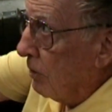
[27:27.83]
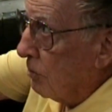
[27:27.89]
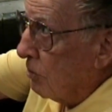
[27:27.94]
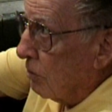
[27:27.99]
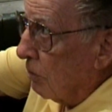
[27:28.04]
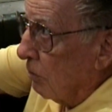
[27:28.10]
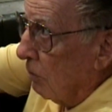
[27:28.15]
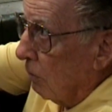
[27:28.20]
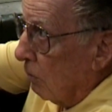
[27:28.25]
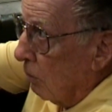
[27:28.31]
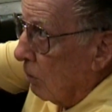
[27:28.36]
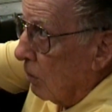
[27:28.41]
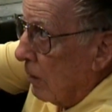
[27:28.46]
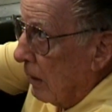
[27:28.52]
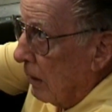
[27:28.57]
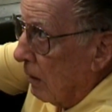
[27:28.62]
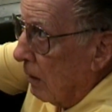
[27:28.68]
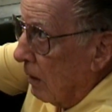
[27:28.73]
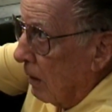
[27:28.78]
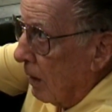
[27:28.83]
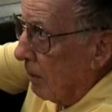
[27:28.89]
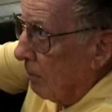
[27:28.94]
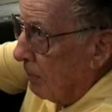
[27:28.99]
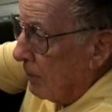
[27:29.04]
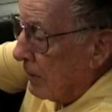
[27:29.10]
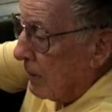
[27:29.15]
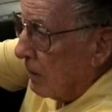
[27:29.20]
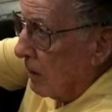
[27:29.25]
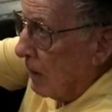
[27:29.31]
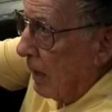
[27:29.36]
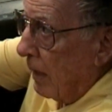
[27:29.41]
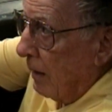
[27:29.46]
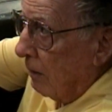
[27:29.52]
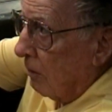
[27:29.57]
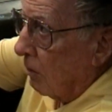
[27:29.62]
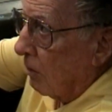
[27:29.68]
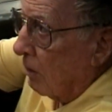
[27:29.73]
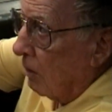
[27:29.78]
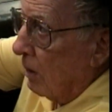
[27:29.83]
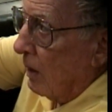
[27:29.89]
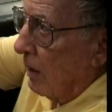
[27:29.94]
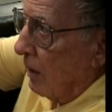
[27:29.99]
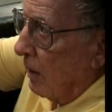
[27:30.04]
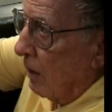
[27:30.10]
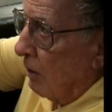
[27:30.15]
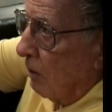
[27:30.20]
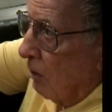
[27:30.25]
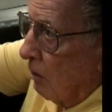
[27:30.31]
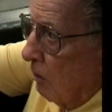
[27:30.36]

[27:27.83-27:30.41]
and so you're looking up at the tanker. And